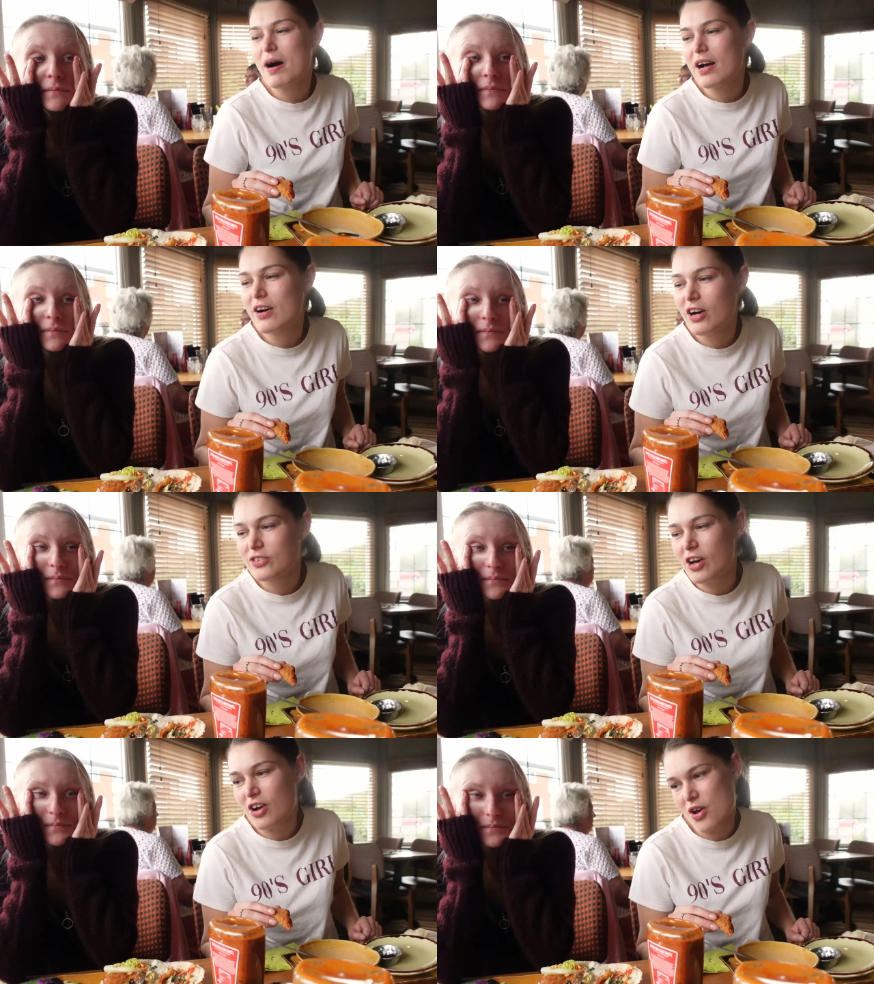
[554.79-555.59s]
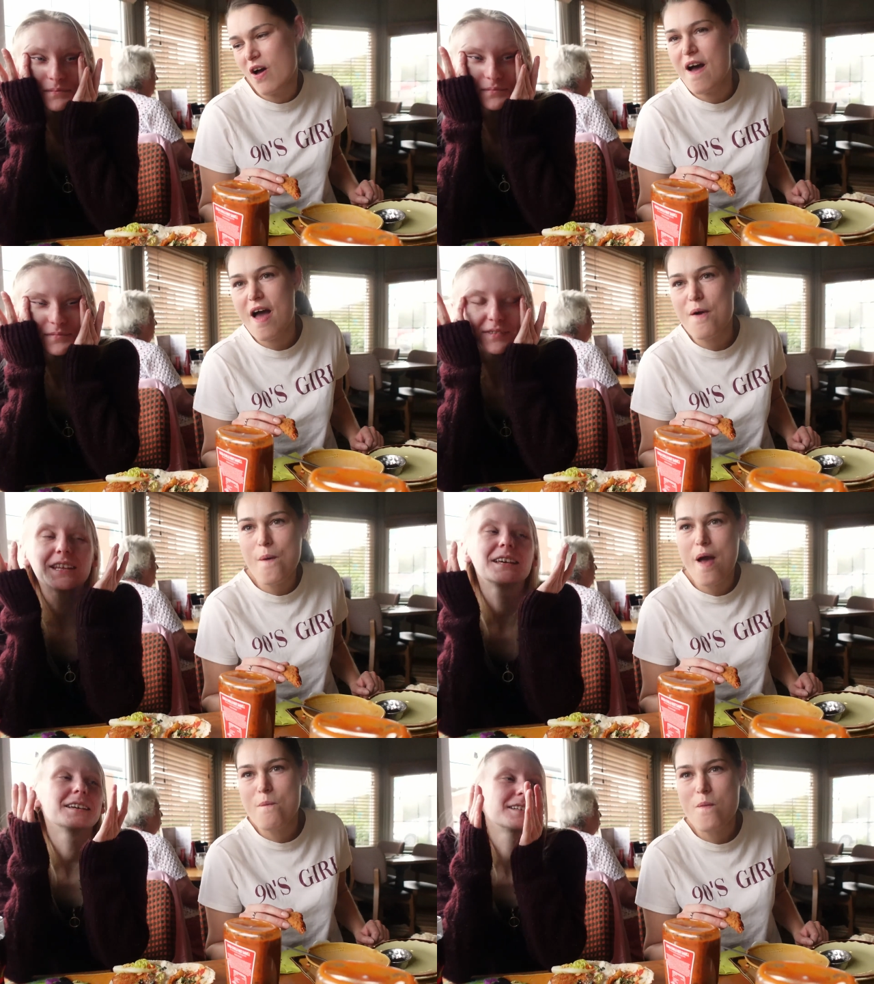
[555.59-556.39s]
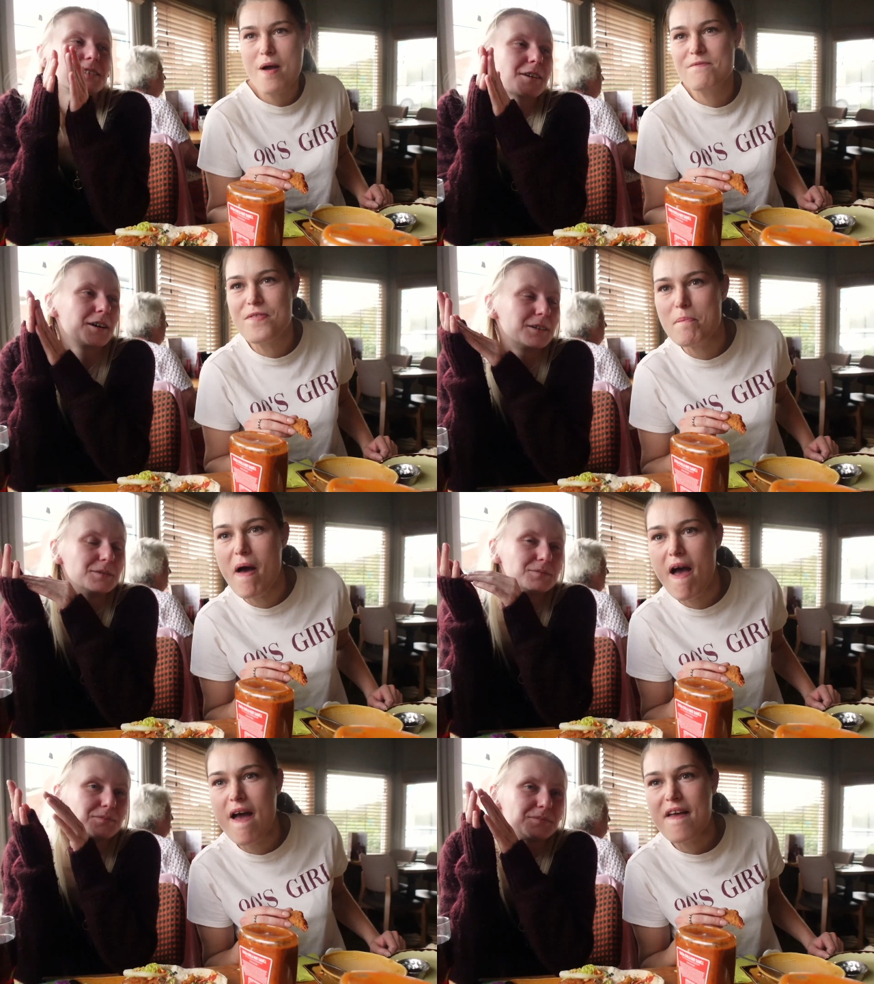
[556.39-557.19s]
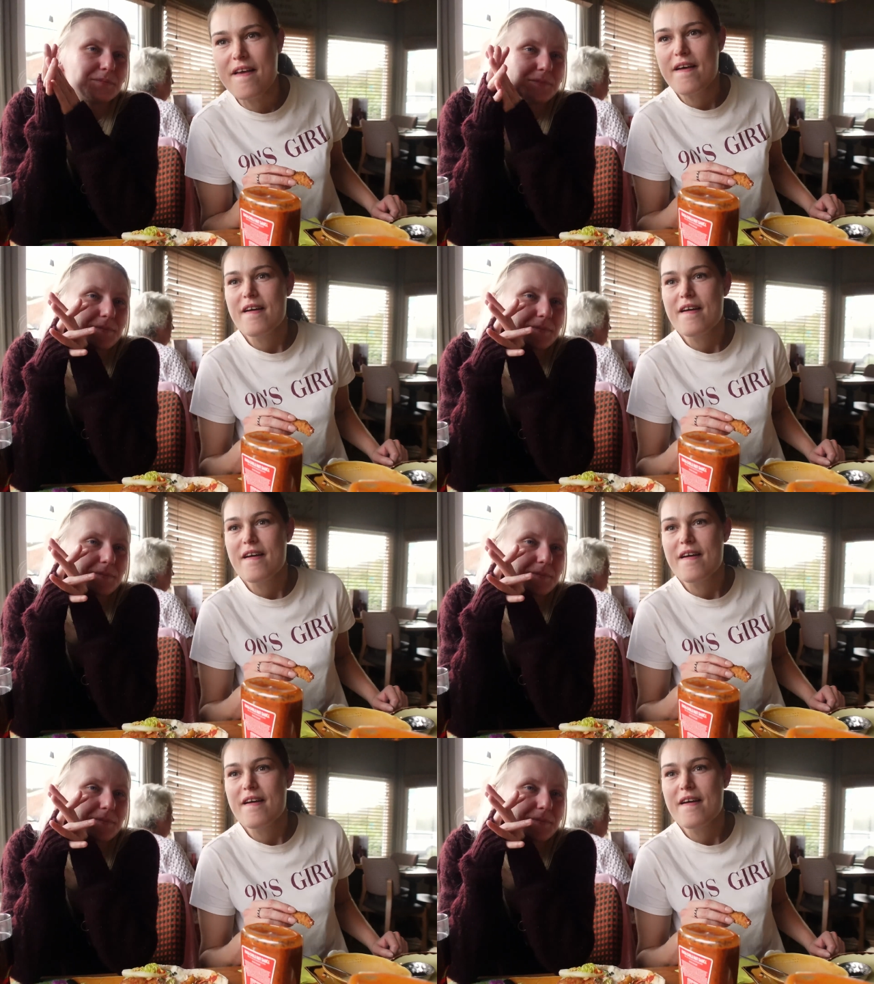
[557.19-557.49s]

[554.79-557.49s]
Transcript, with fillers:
Speaker 1: back, I was like, hey, win win for me.